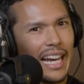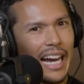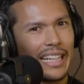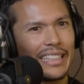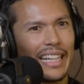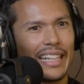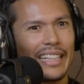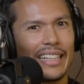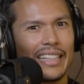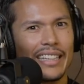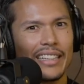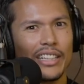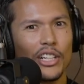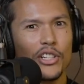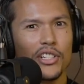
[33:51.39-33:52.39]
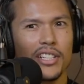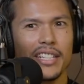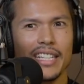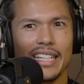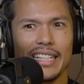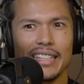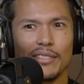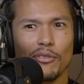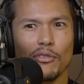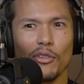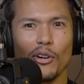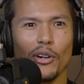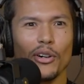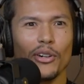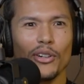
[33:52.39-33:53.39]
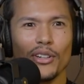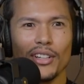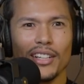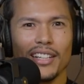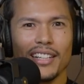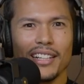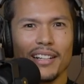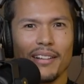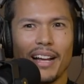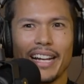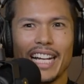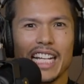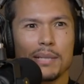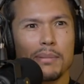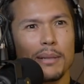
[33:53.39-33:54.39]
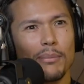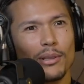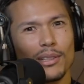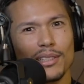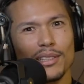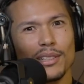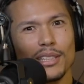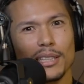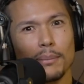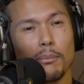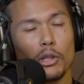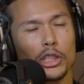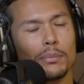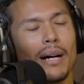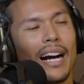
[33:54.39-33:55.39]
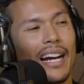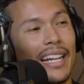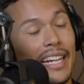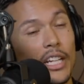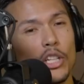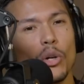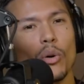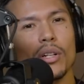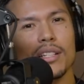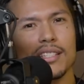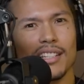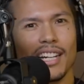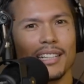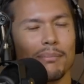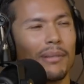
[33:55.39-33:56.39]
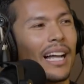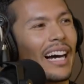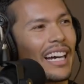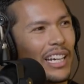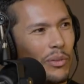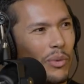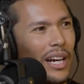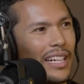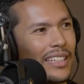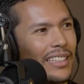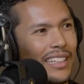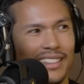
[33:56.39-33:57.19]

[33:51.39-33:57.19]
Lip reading: And then there's a need for, I guess, people to push back. And I know it's not black and white.